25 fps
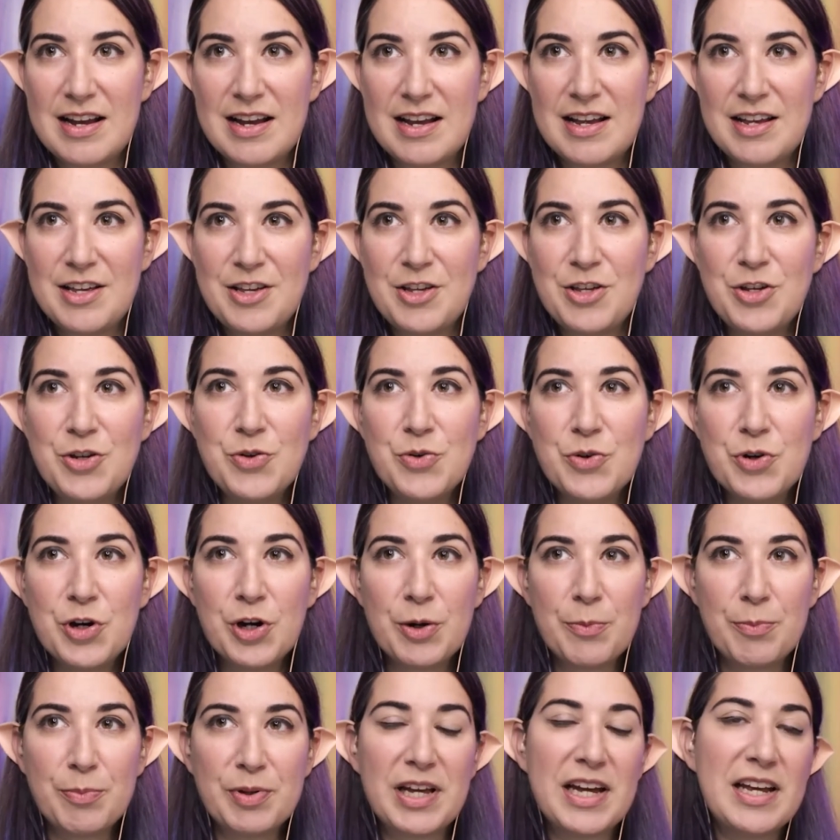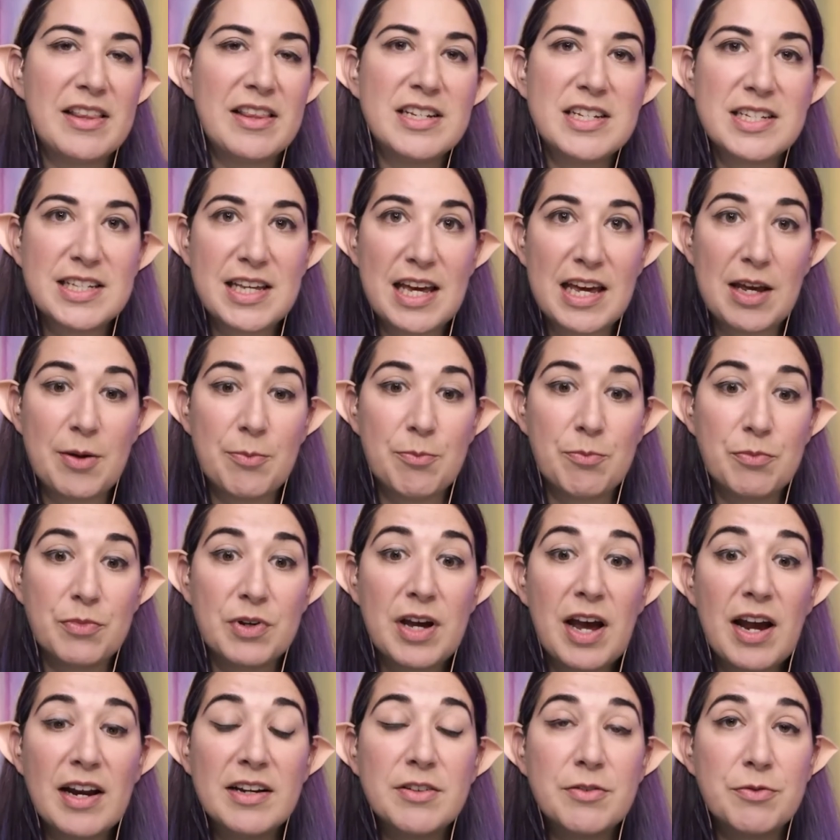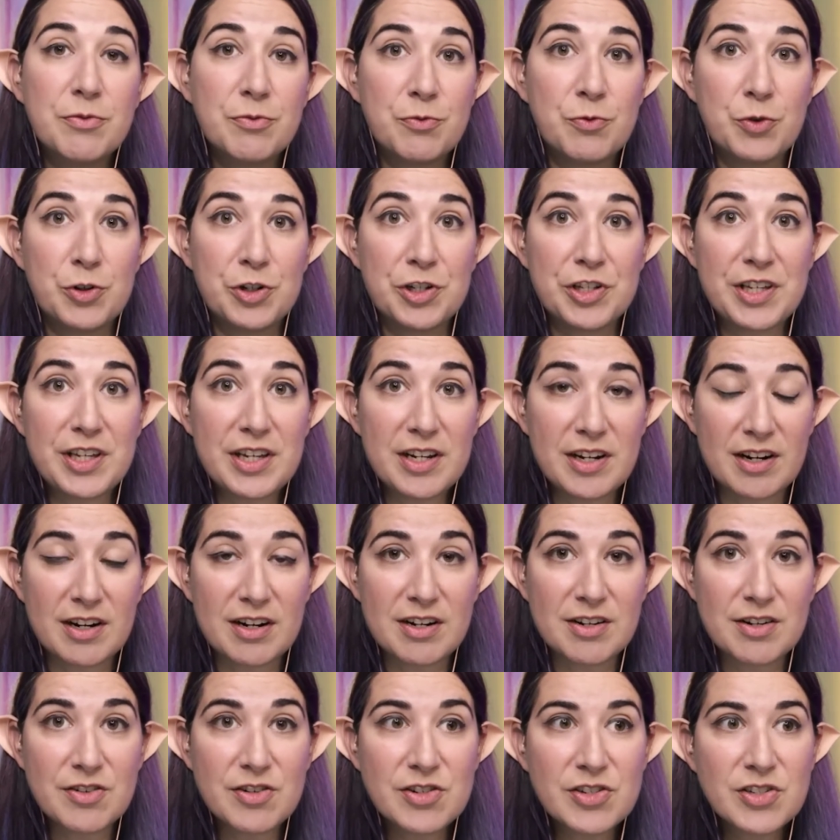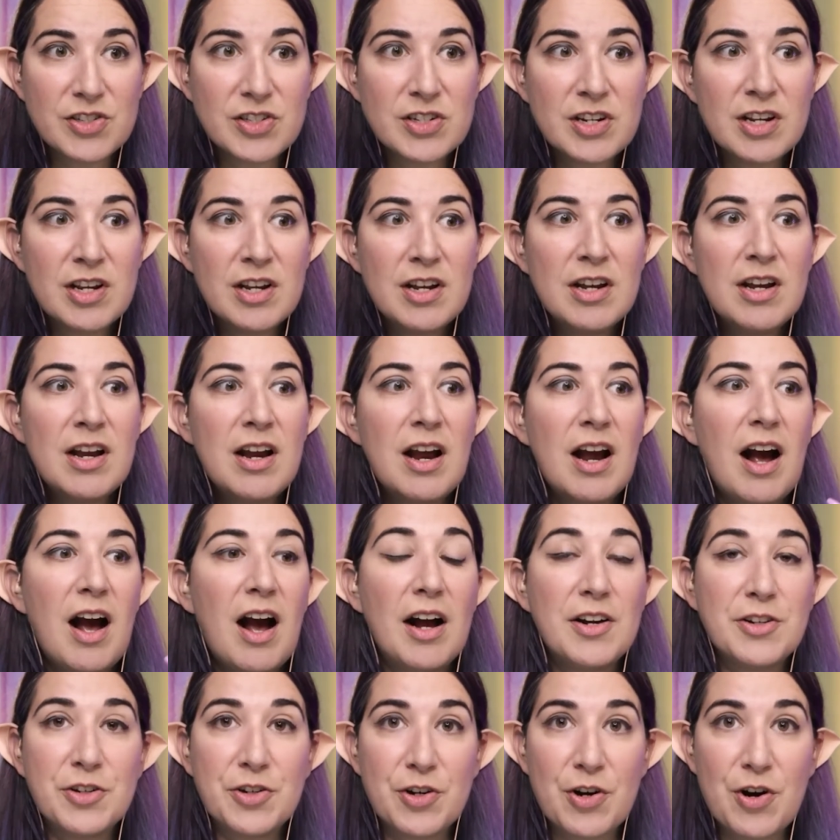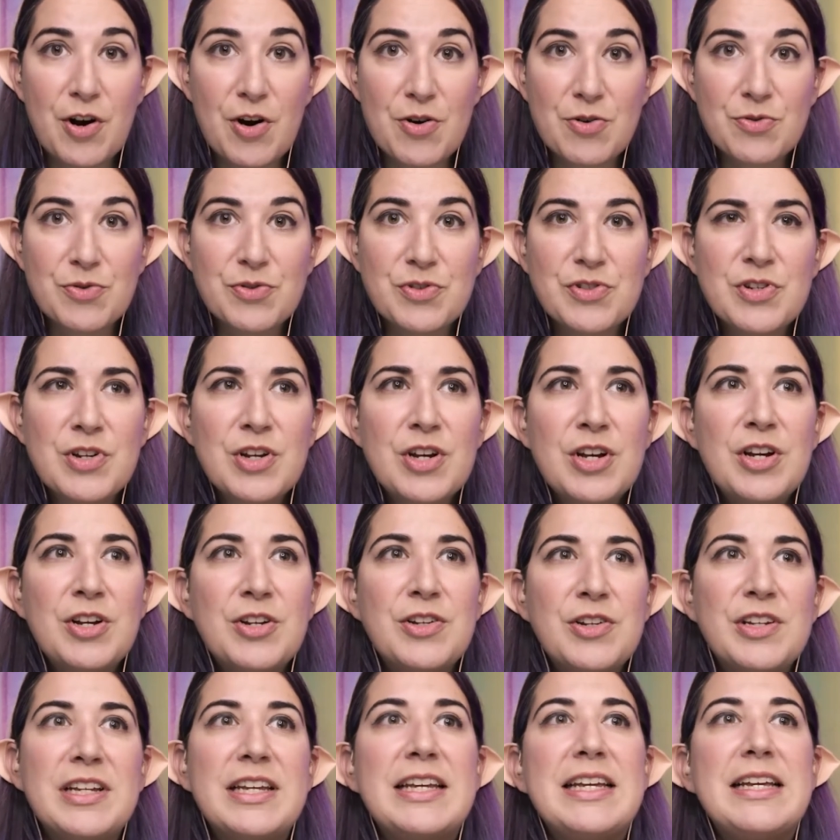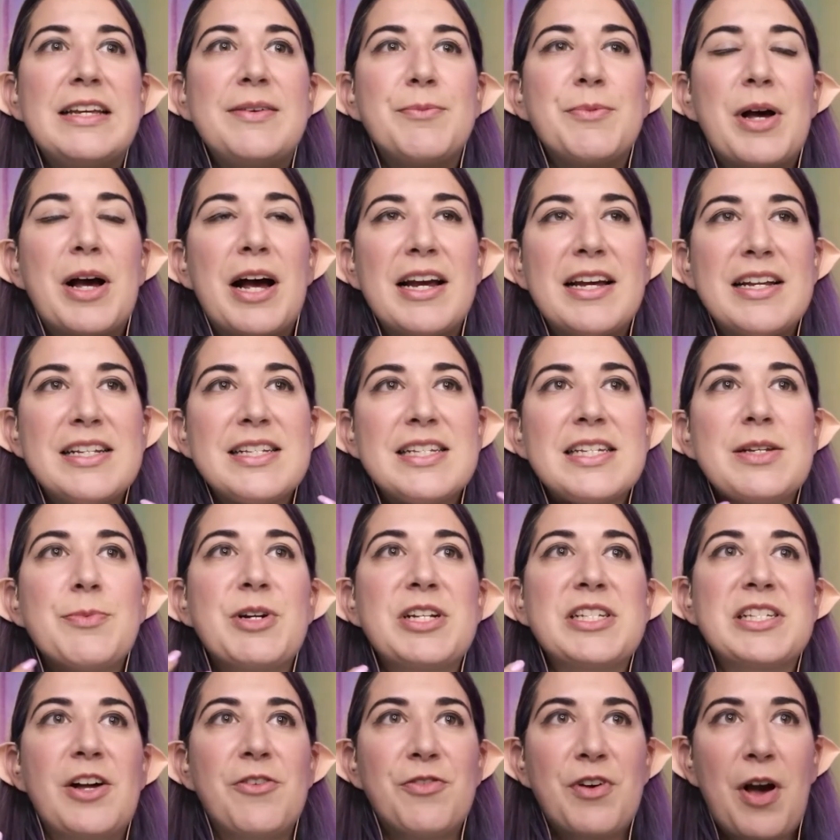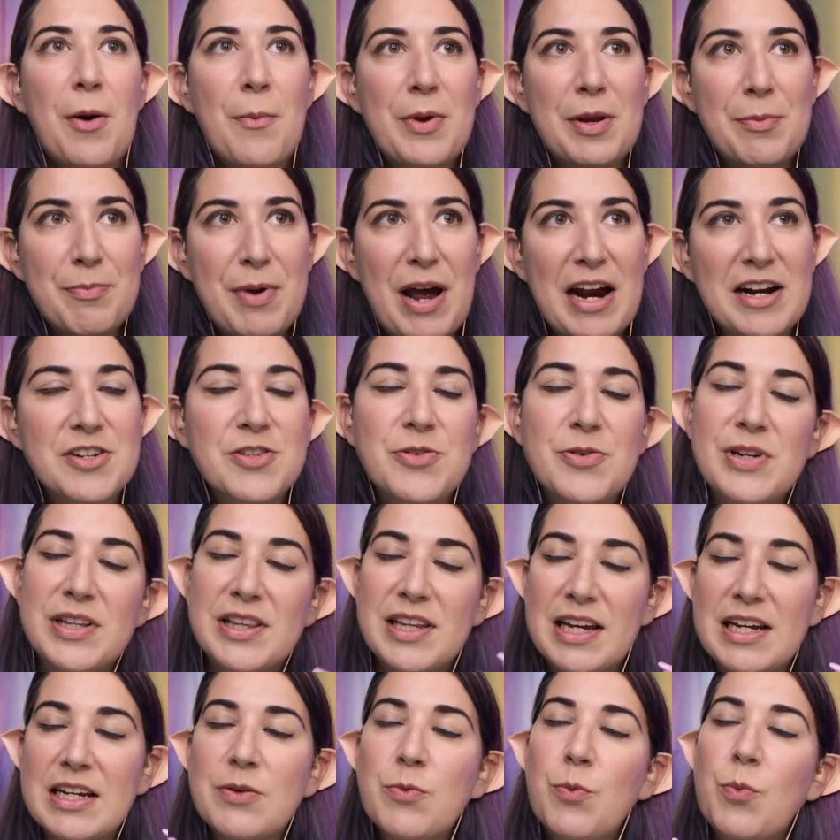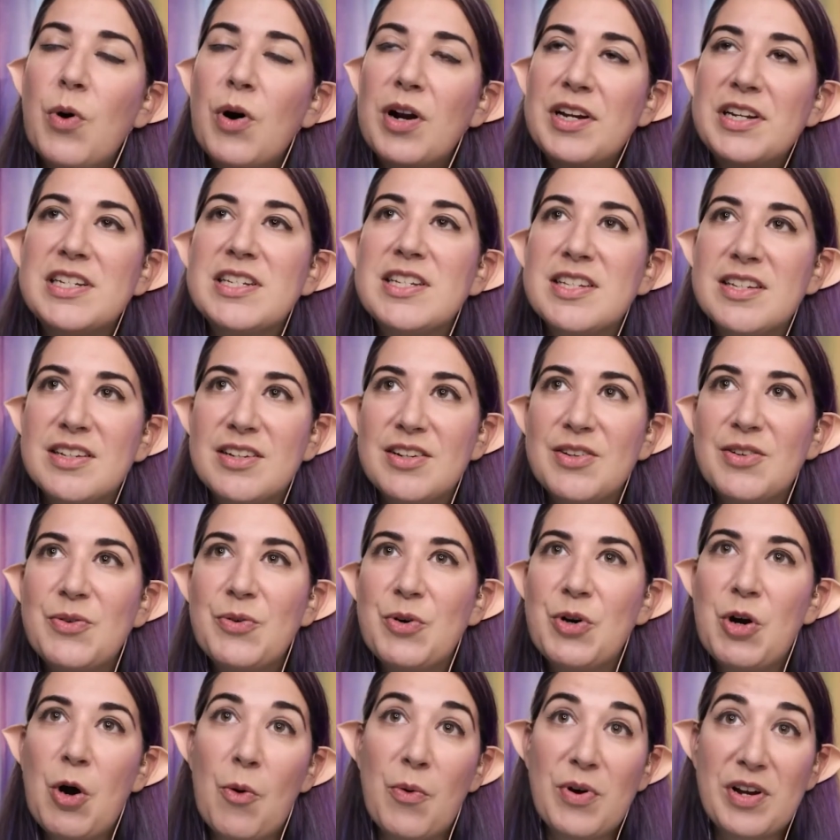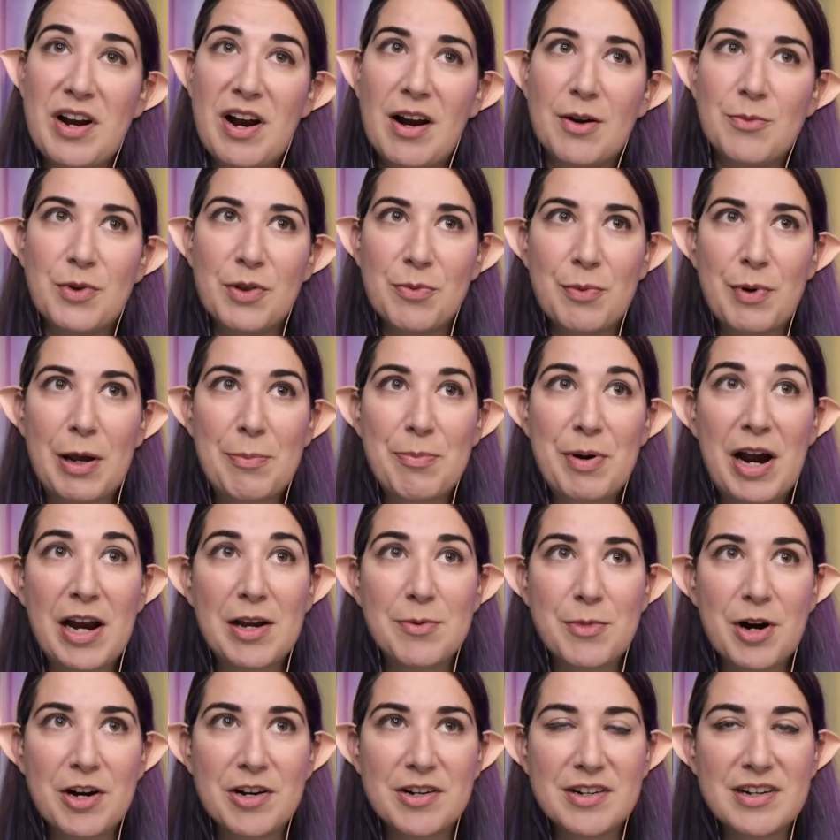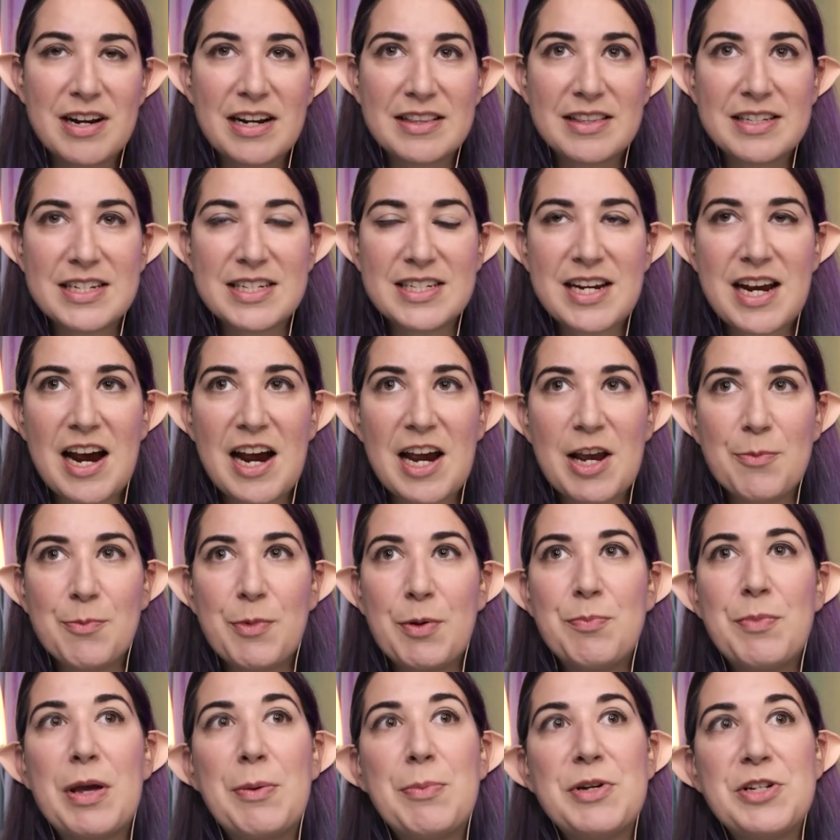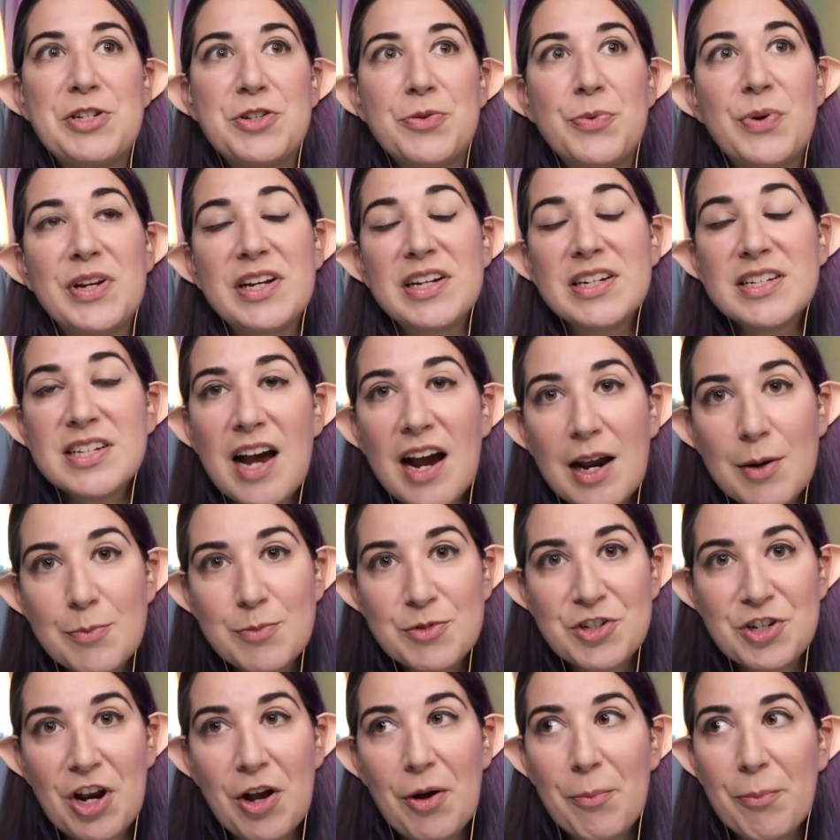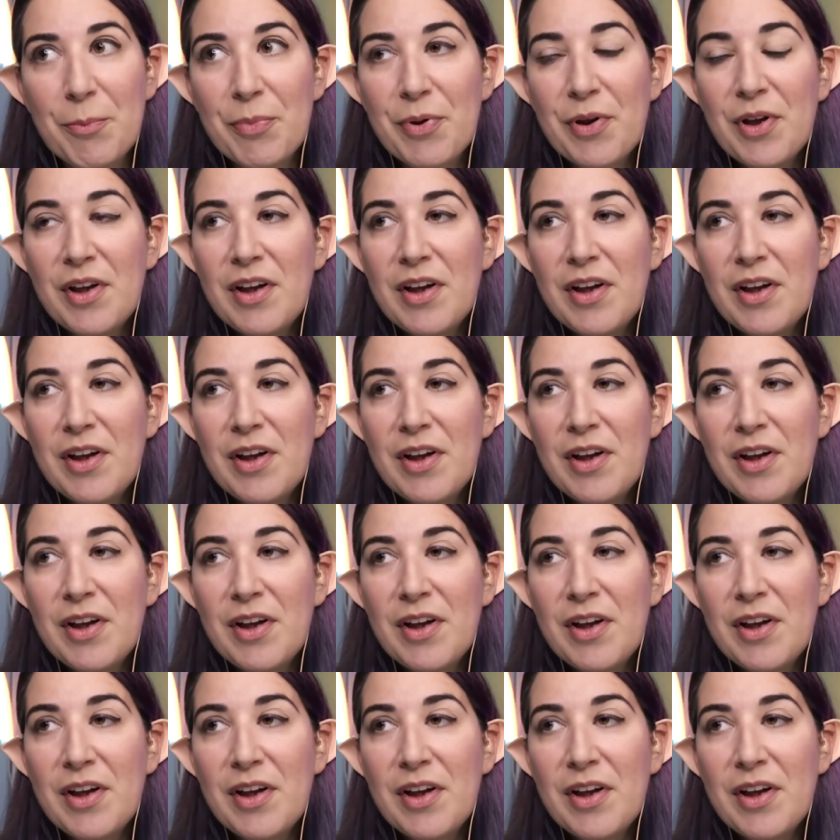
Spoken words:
you could play this game kind of for years on your own. I can see myself coming back to it, like what is going on with my pine marten at this time, and maybe doing a time jump.